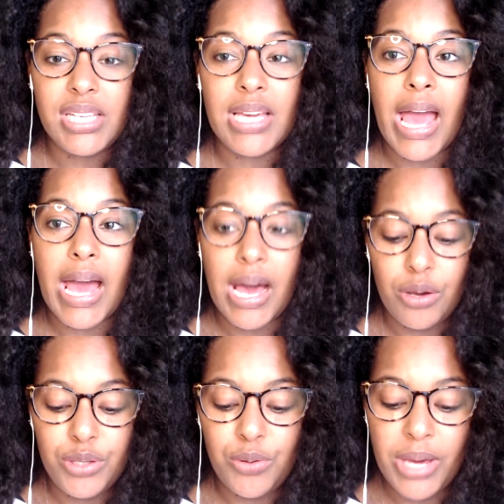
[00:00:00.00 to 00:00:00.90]
how
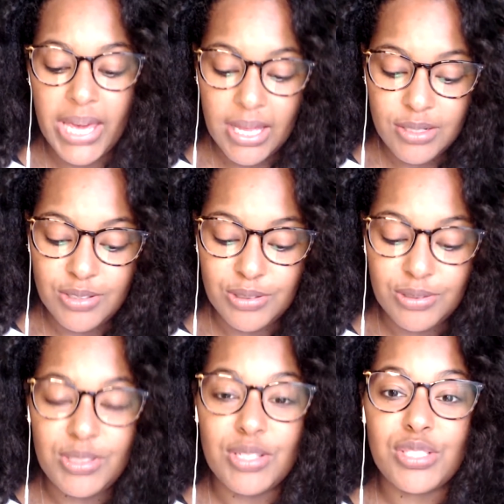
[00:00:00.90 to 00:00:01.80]
you handle
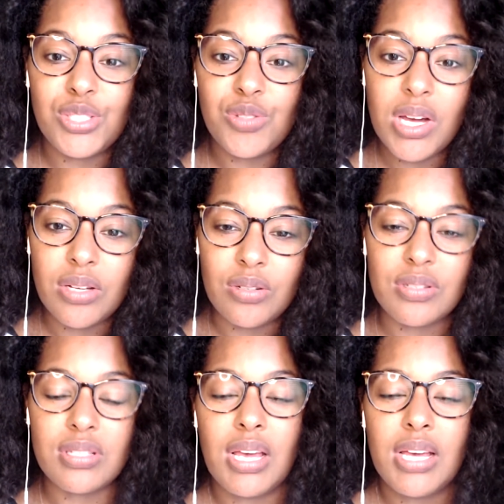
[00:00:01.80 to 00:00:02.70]
your
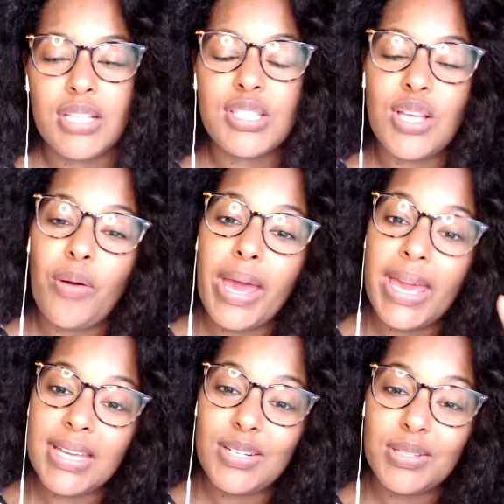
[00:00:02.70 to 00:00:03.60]
struggles, so
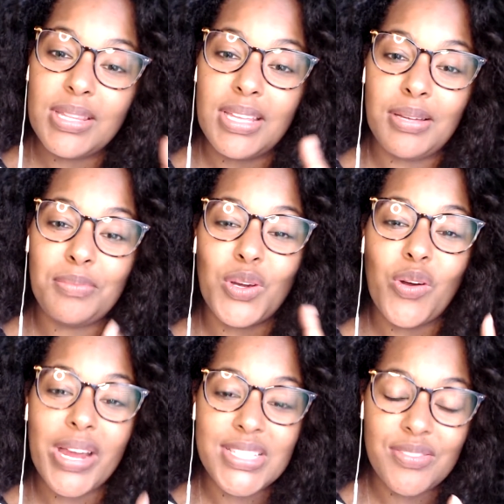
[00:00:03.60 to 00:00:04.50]
handle them
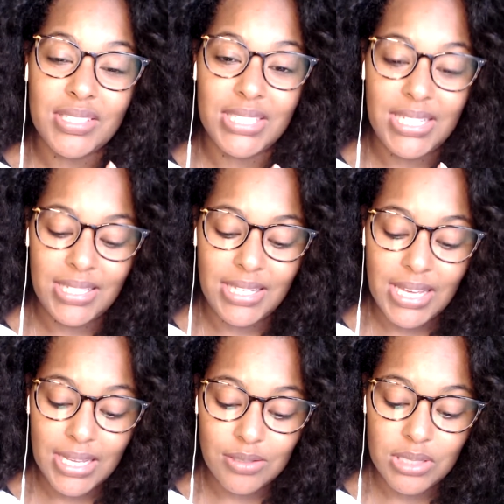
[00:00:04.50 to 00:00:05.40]
gracefully.
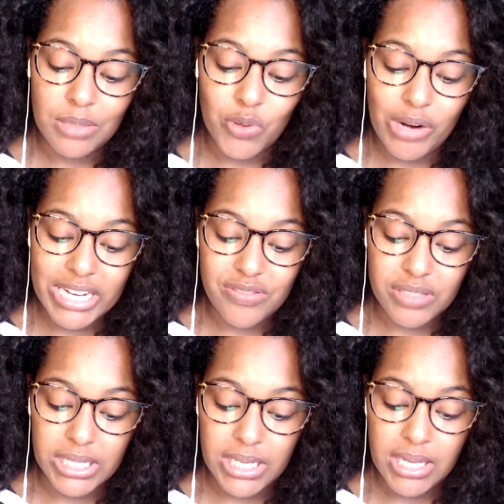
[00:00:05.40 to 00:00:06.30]
Handle them
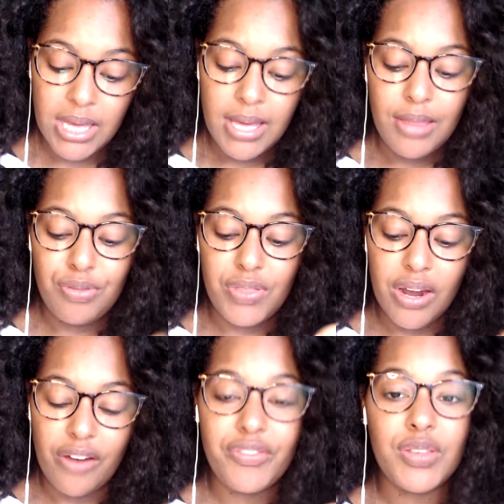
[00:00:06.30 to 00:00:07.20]
gracefully. There
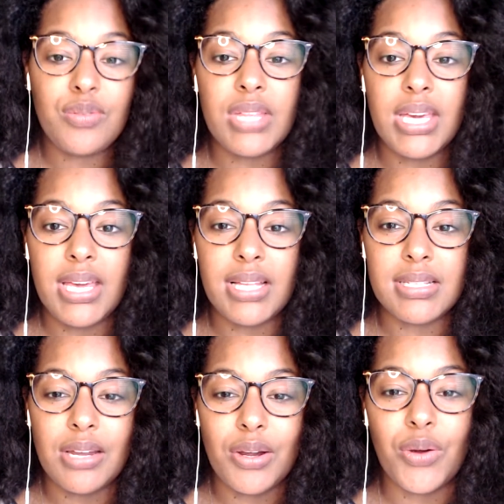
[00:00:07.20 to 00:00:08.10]
are few things
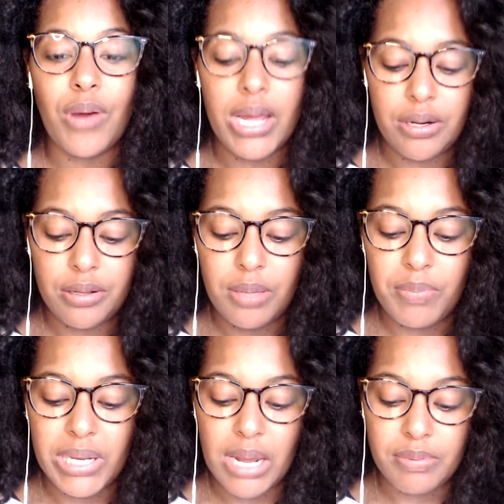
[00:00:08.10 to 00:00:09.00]
that are greater than
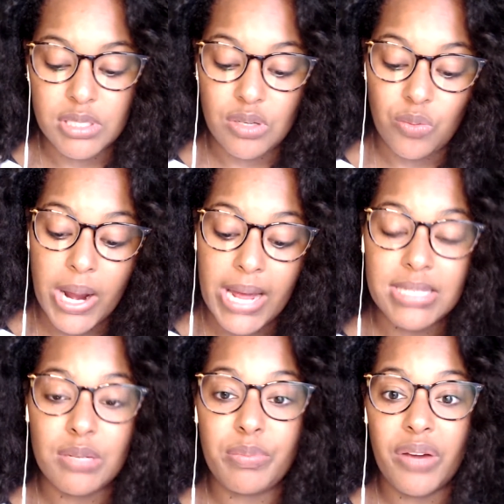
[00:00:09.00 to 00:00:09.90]
being able to
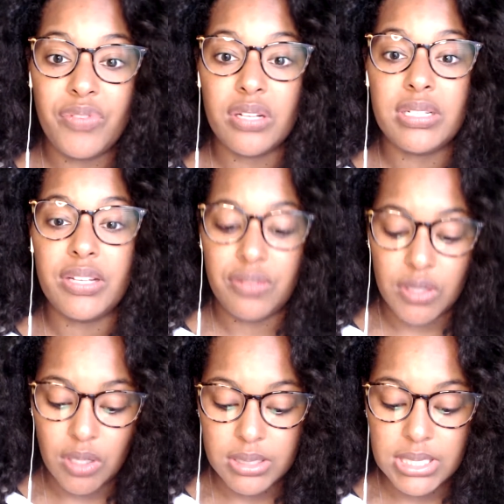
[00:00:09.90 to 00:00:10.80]
rise above your
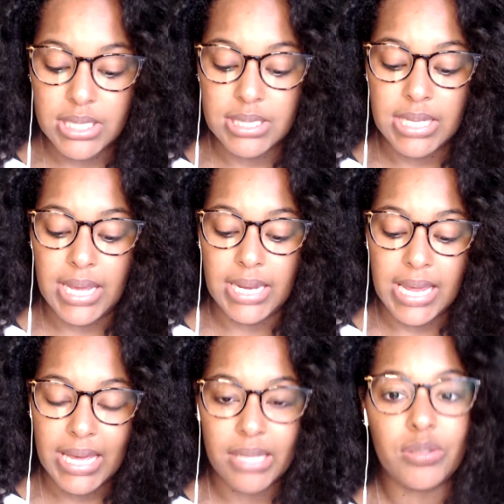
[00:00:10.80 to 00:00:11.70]
difficulties and
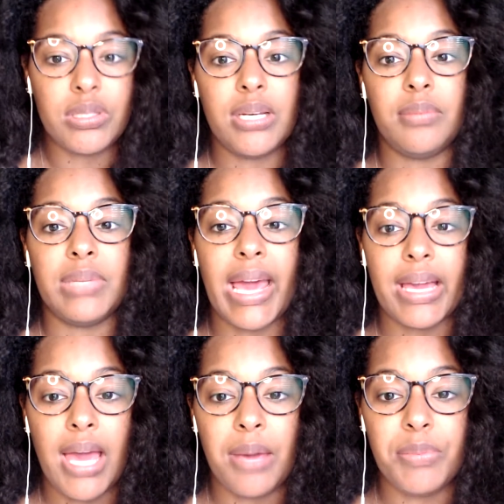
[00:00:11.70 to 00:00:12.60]
handle them
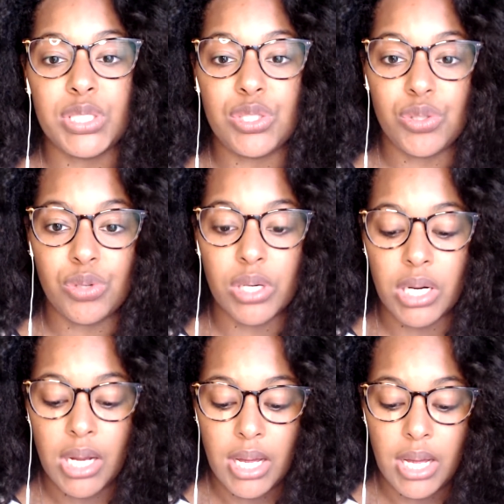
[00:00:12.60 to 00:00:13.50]
like a mature
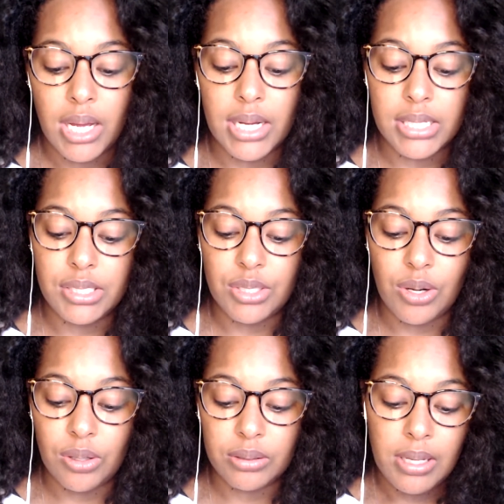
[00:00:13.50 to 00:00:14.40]

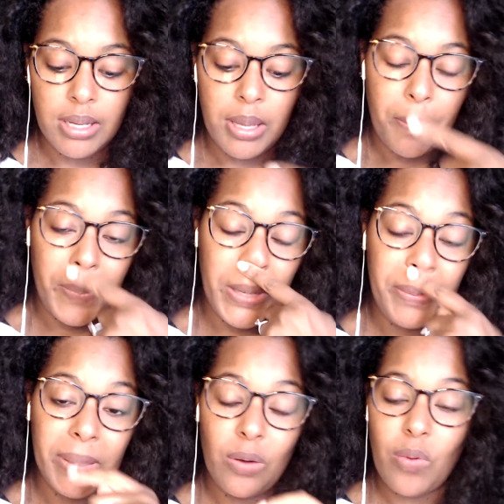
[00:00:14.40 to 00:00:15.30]
adult.
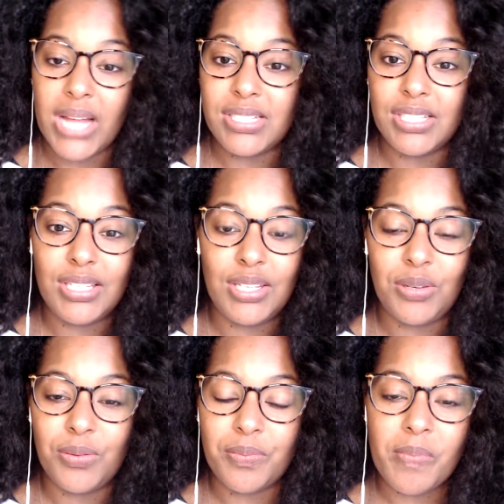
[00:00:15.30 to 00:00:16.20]
People are watching
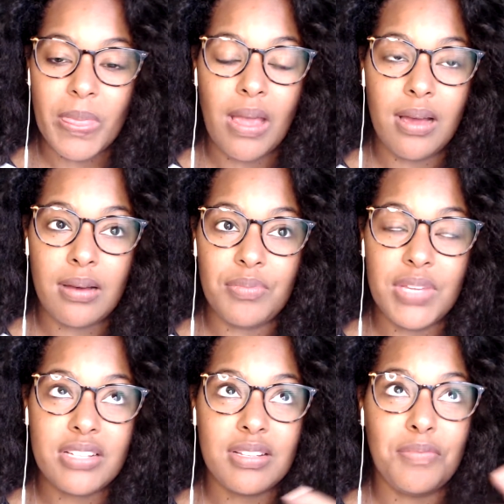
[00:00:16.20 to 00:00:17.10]
you.
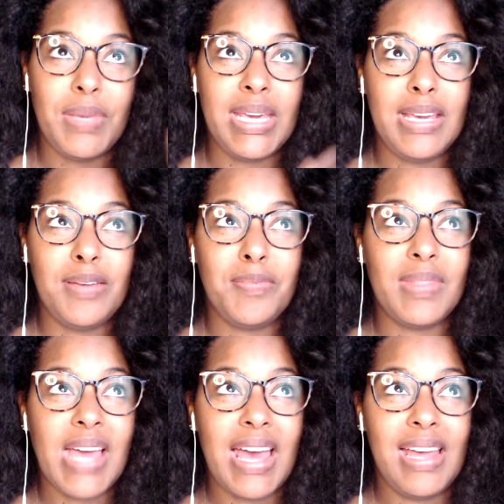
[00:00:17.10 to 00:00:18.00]
There's a meme
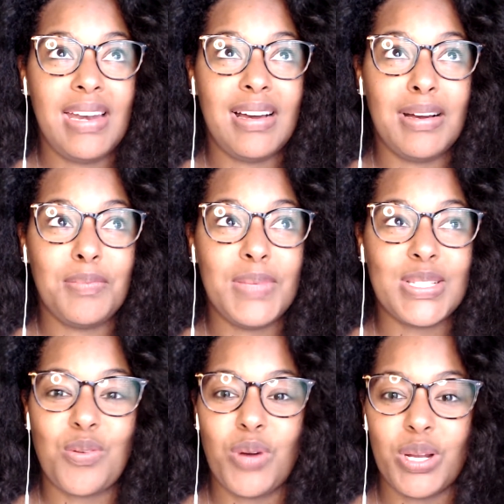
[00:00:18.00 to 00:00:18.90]
that is
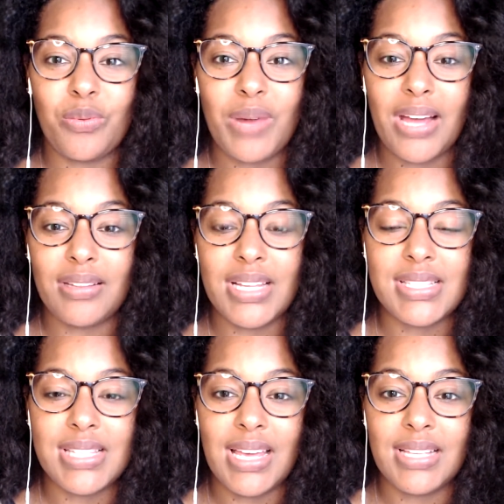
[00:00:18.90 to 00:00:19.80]
going around that
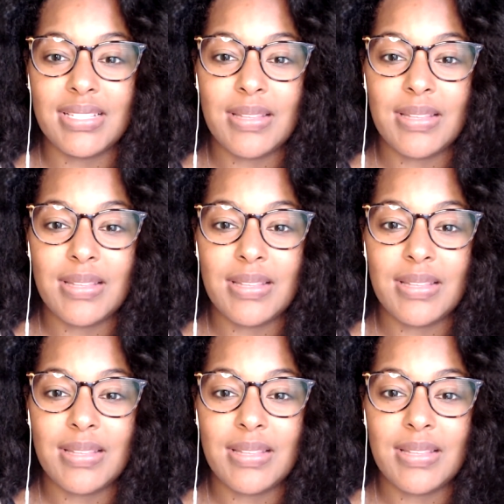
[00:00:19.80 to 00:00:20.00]
says